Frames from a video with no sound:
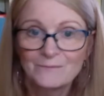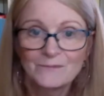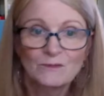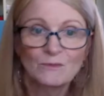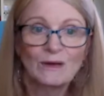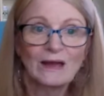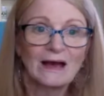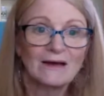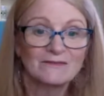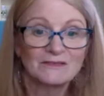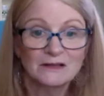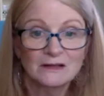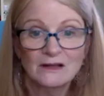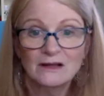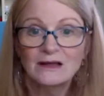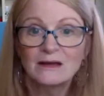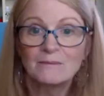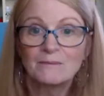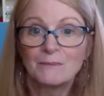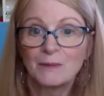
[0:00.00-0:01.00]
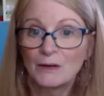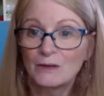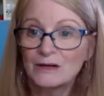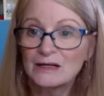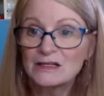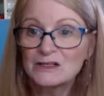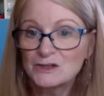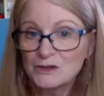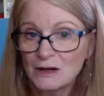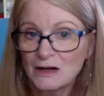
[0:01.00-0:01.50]
We have to look at
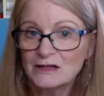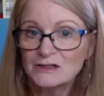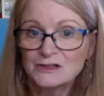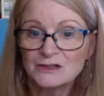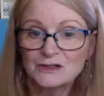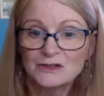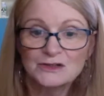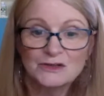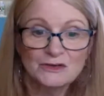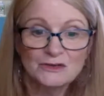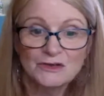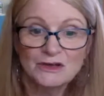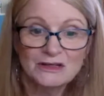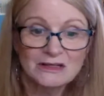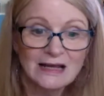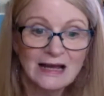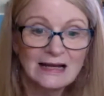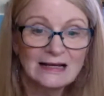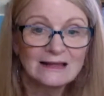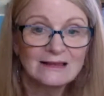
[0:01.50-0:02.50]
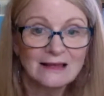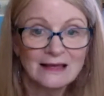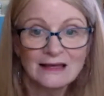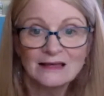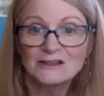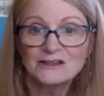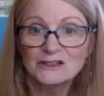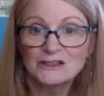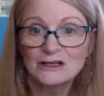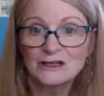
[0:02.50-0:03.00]
bony structures. Is there
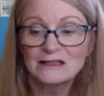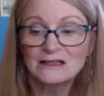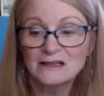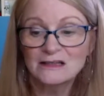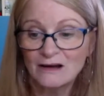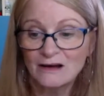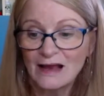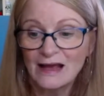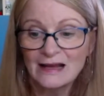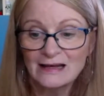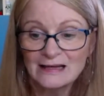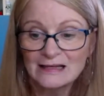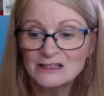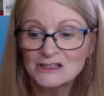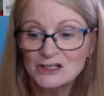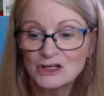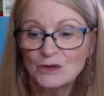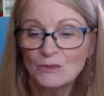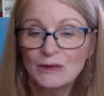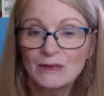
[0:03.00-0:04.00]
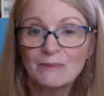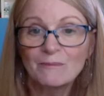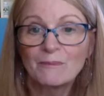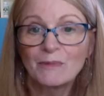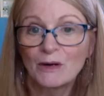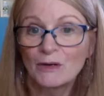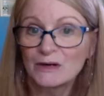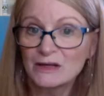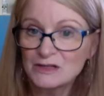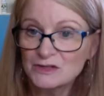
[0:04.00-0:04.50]
is there an issue with
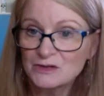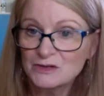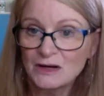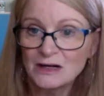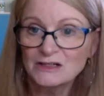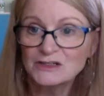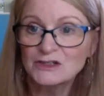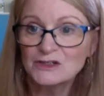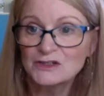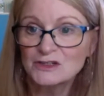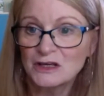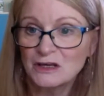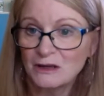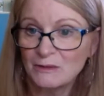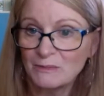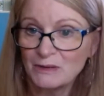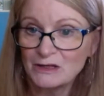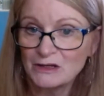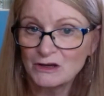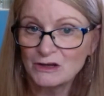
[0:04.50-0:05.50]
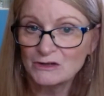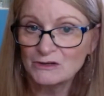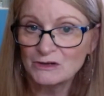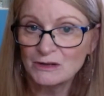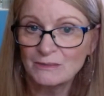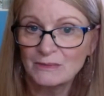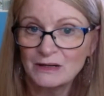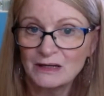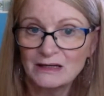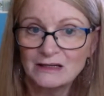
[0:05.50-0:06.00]
bony structures that could be
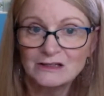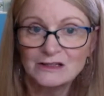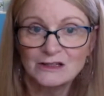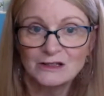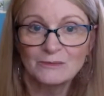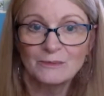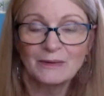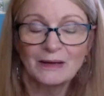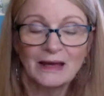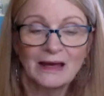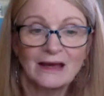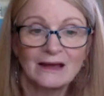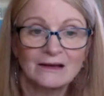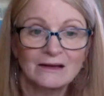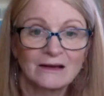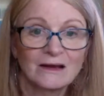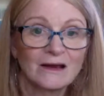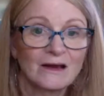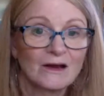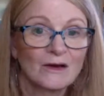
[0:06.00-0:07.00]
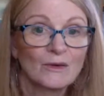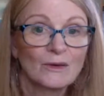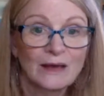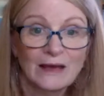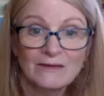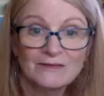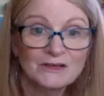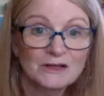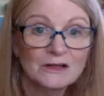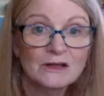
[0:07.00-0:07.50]
contributing to your pain? We
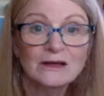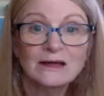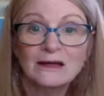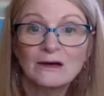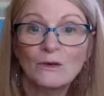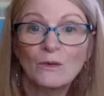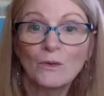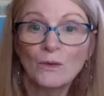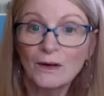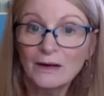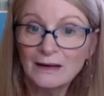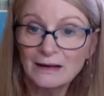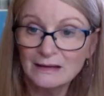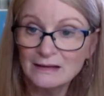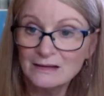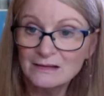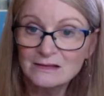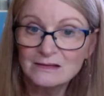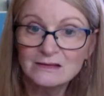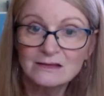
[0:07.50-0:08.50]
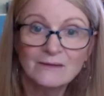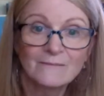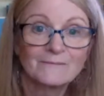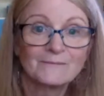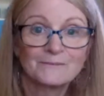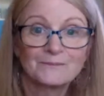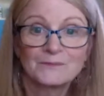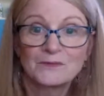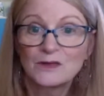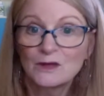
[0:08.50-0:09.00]
have to look at organs,
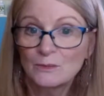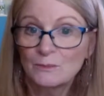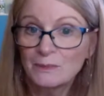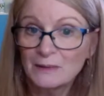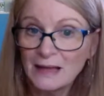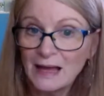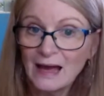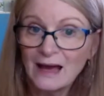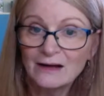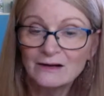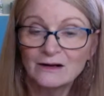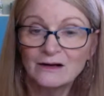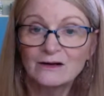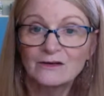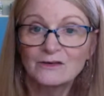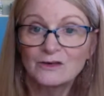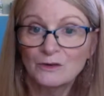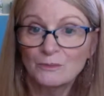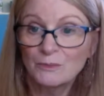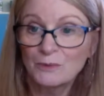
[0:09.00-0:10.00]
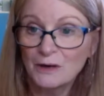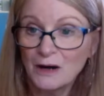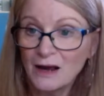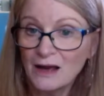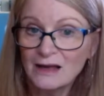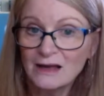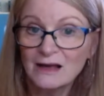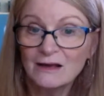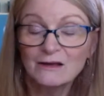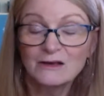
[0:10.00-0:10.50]
your bladder, your
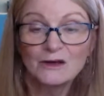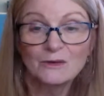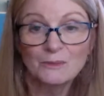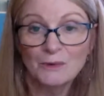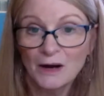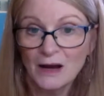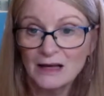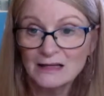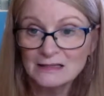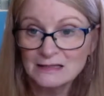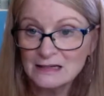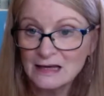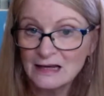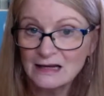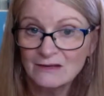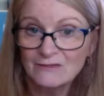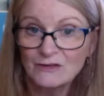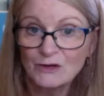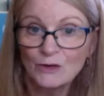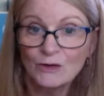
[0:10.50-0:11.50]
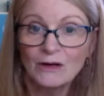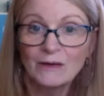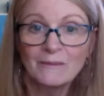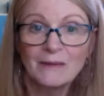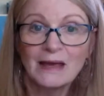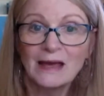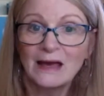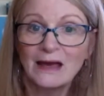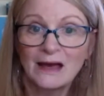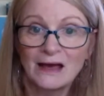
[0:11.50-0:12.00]
prostate, if you're a
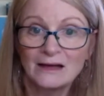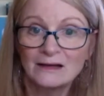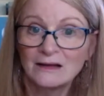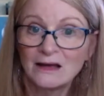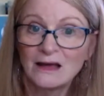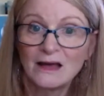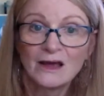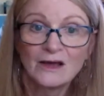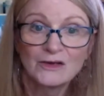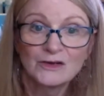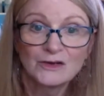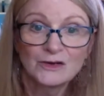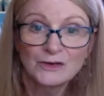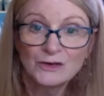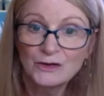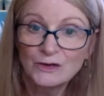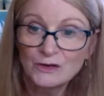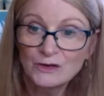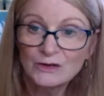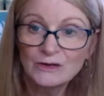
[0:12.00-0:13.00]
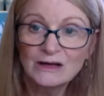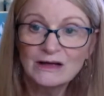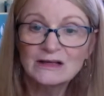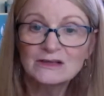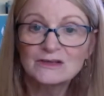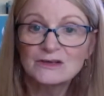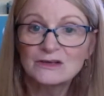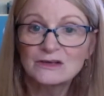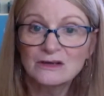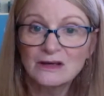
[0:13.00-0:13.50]
man, your
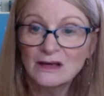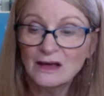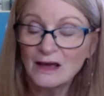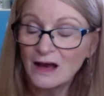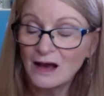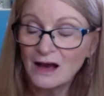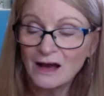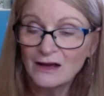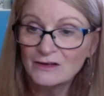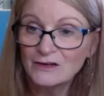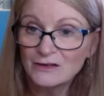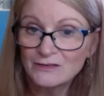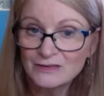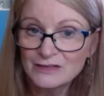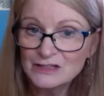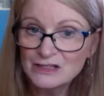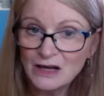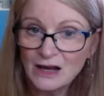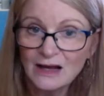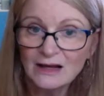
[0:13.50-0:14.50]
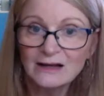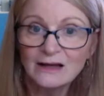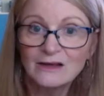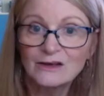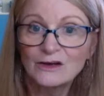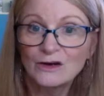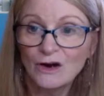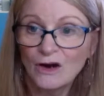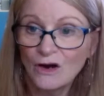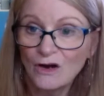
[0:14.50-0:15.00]
uterus, your vagina,
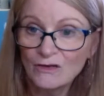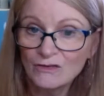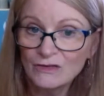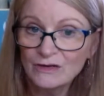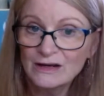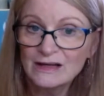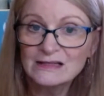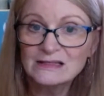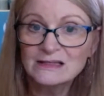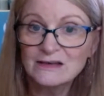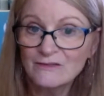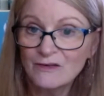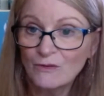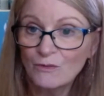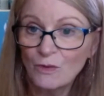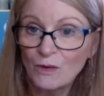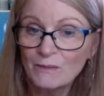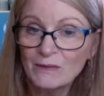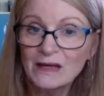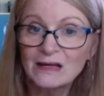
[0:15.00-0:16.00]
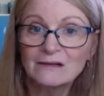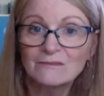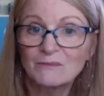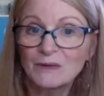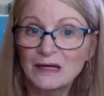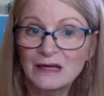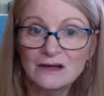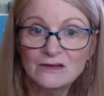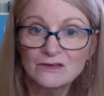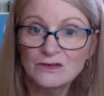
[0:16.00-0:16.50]
your ovaries, if a woman,
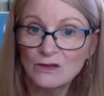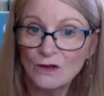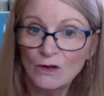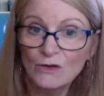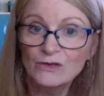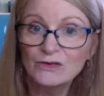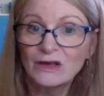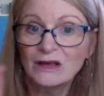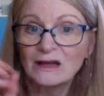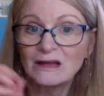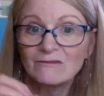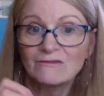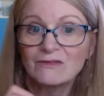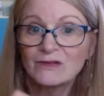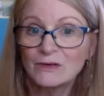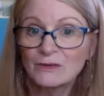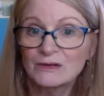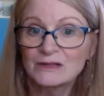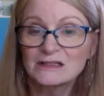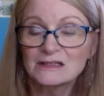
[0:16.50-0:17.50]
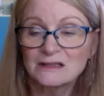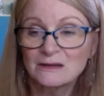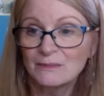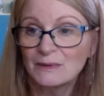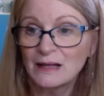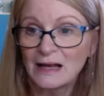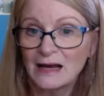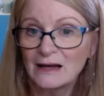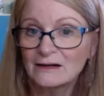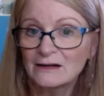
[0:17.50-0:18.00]
because those can influence the
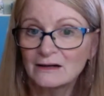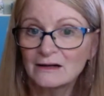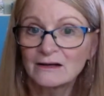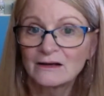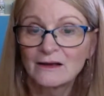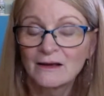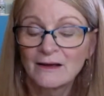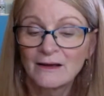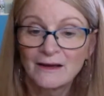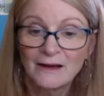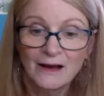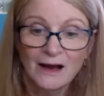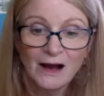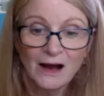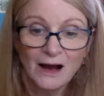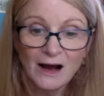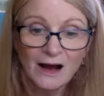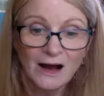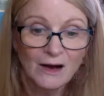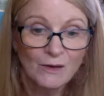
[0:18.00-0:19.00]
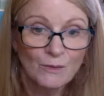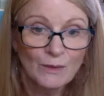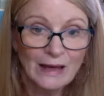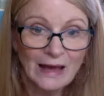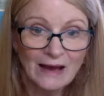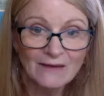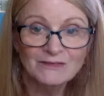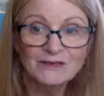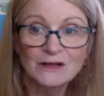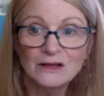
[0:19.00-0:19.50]
bladder. We
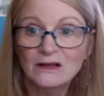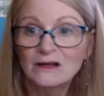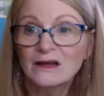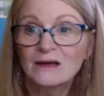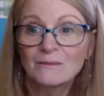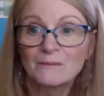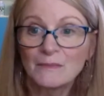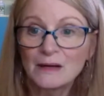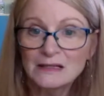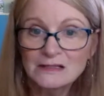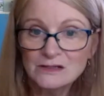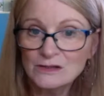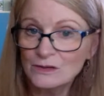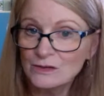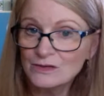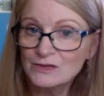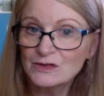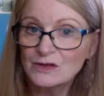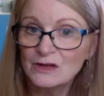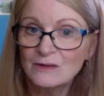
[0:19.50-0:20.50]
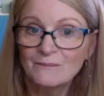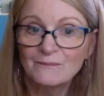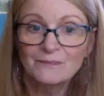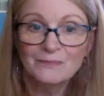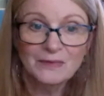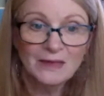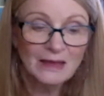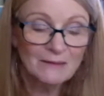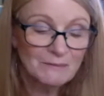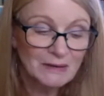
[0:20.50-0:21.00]
have to look at muscles
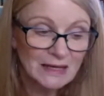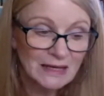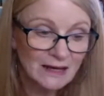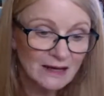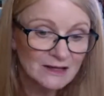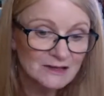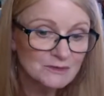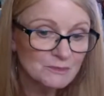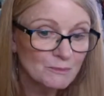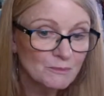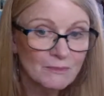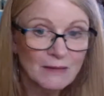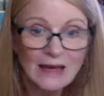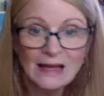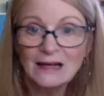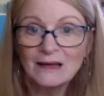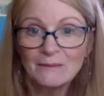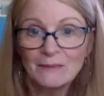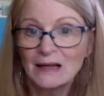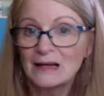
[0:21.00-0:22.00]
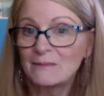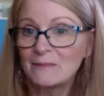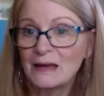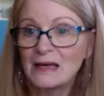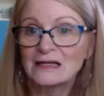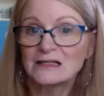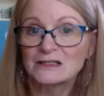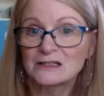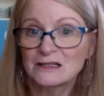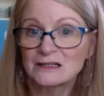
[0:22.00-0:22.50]
because many
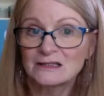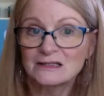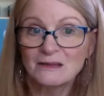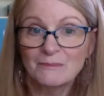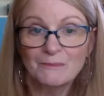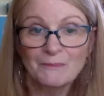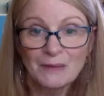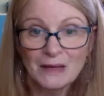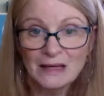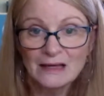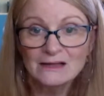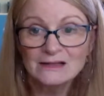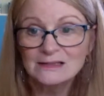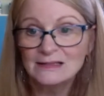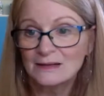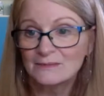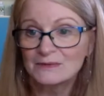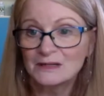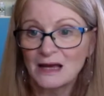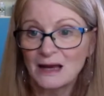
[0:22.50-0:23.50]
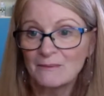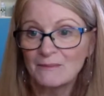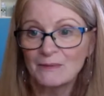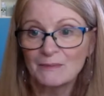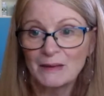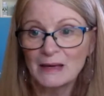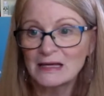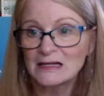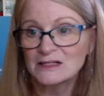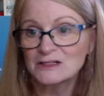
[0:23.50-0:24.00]
patients, the biggest subtype of
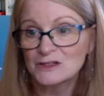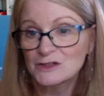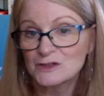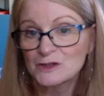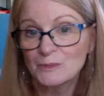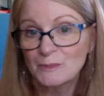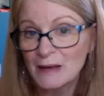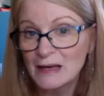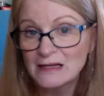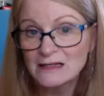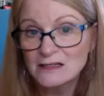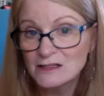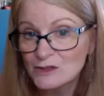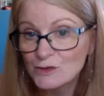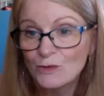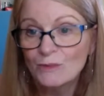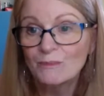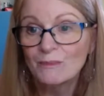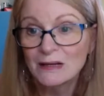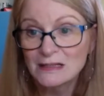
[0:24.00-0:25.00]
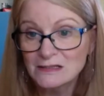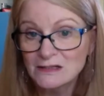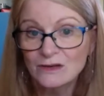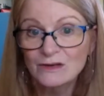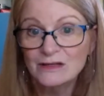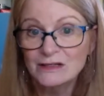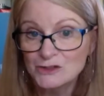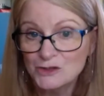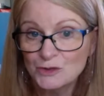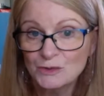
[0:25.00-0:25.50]
patients are patients with muscle
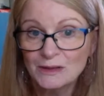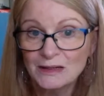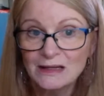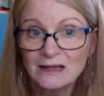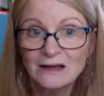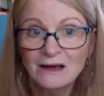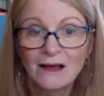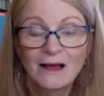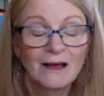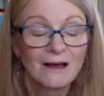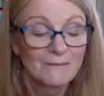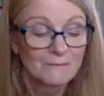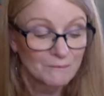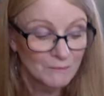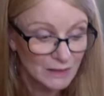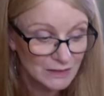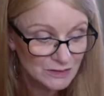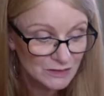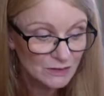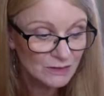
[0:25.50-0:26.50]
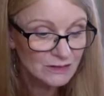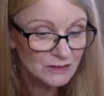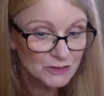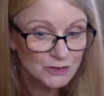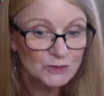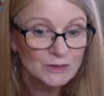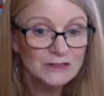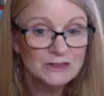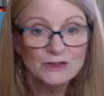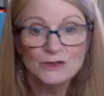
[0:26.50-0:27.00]
injury. Muscle
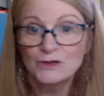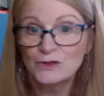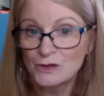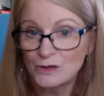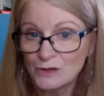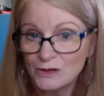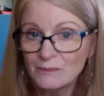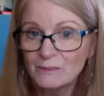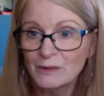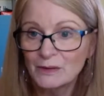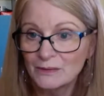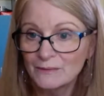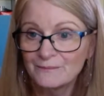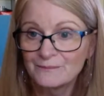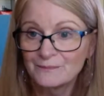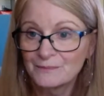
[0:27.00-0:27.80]
injuries are curable.